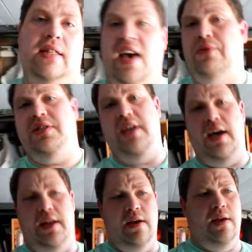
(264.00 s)
That was
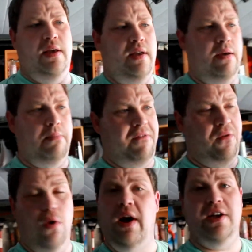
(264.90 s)
done
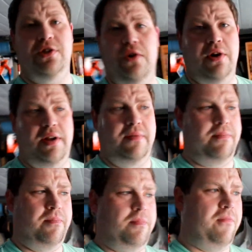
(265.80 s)
before I started
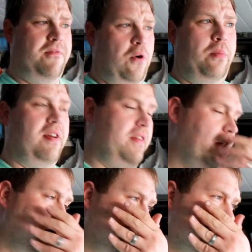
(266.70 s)
filming
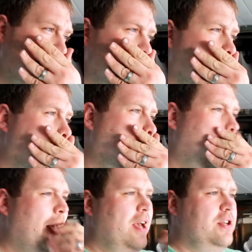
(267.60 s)
videos,
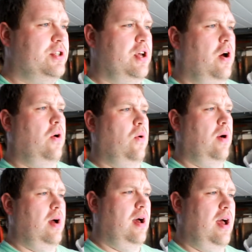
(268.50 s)

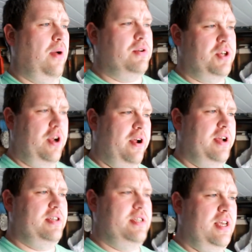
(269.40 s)
so I was
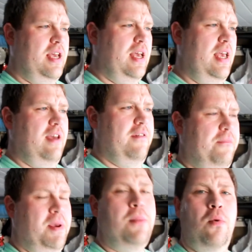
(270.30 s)
curious
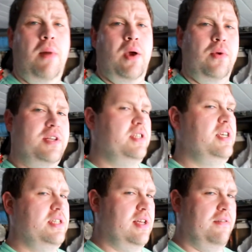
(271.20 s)
if people might want to
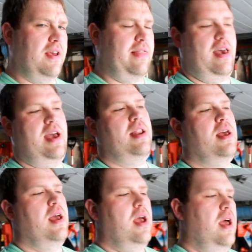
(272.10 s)
see stuff like that.
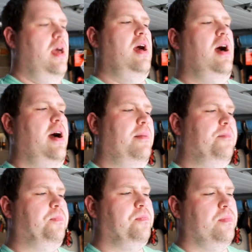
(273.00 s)

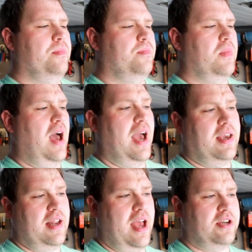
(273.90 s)
I
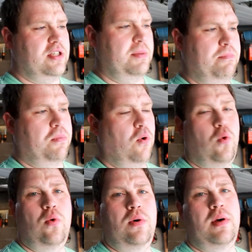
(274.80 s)
can actually
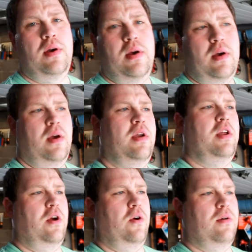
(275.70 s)
pull,
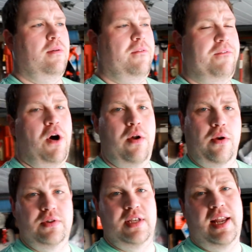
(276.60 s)
you know,
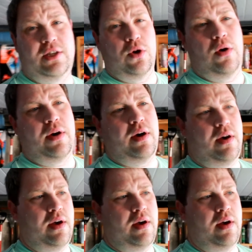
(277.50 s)
photos that I took